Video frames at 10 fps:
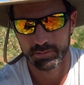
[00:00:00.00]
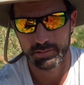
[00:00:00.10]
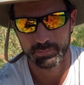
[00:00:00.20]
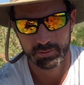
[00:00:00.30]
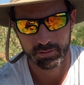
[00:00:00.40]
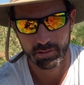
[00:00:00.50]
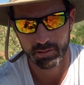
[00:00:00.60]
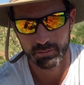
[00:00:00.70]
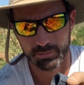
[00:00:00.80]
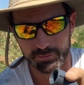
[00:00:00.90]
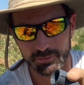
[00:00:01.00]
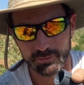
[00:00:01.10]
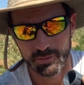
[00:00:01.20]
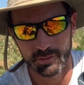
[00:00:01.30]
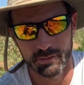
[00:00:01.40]
Typically, I always do
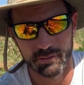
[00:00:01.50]
the